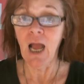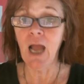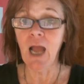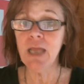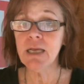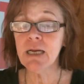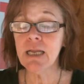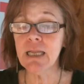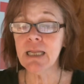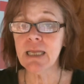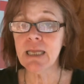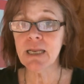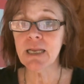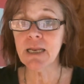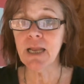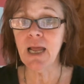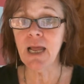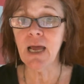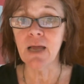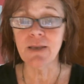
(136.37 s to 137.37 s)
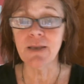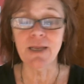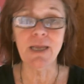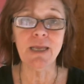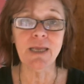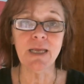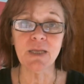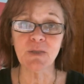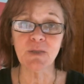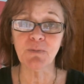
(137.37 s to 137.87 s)
How are you going to get it out?
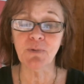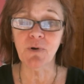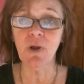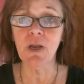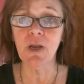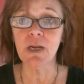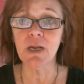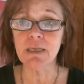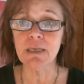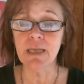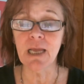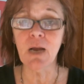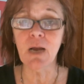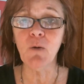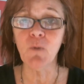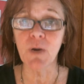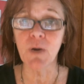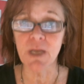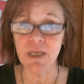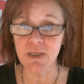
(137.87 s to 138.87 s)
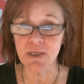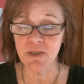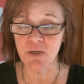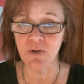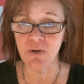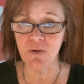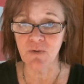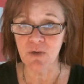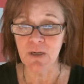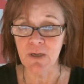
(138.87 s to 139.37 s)
Now you got the product. Now what do you
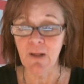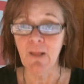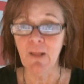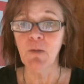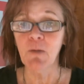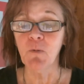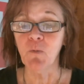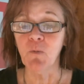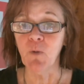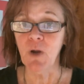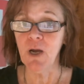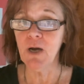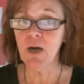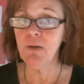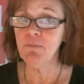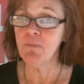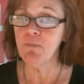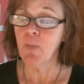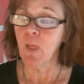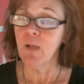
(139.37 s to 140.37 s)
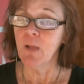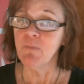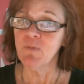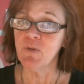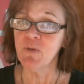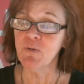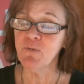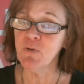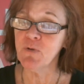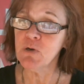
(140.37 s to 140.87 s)
do? Well,
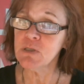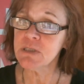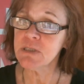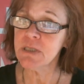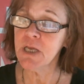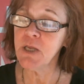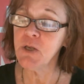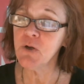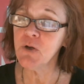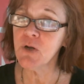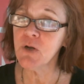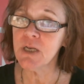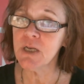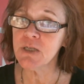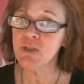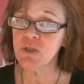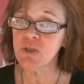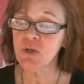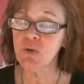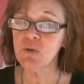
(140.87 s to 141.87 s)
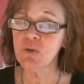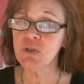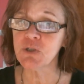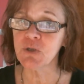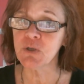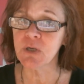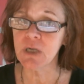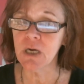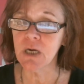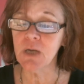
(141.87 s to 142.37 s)
the first thing you're going to
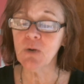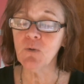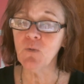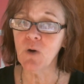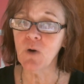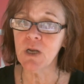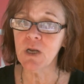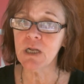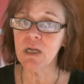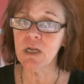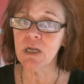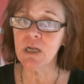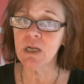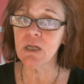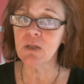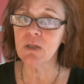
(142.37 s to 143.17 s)
do is you're going to want to